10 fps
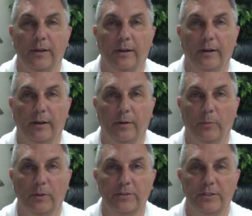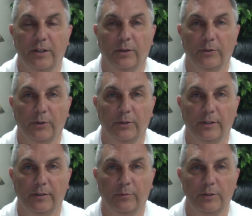what's the
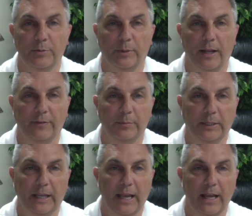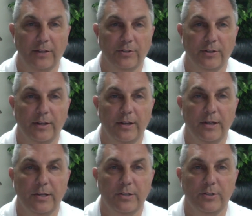alternative, which would have to be cash.
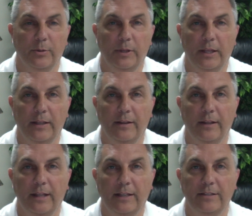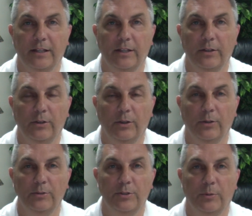So then the next thing you
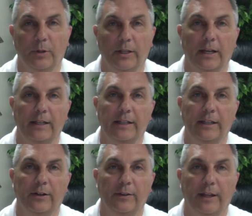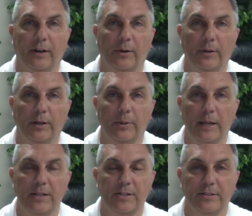do is you want to kind of get on that REO
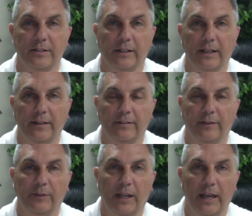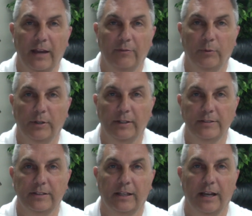agent's list, if they have one, is
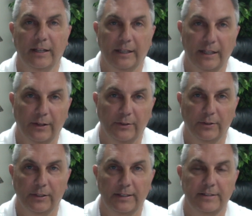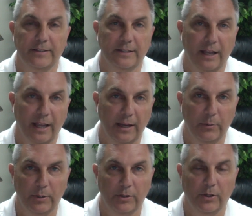to kind of get on their list to say, hey,
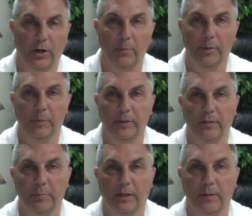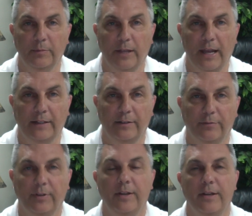will you call me when this becomes active
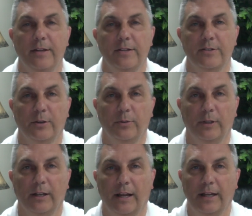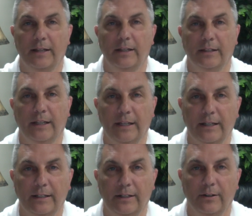so that I can get
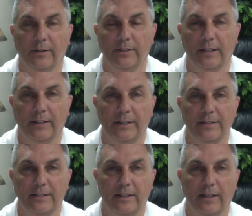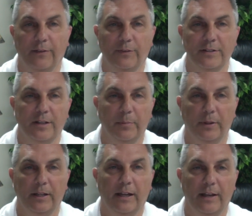in here and at least see if it's
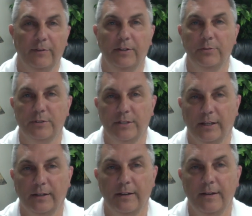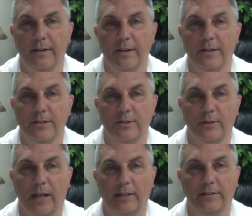something I have interest in. So
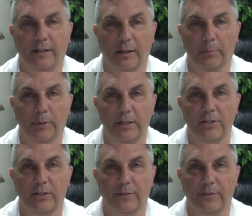that's the completion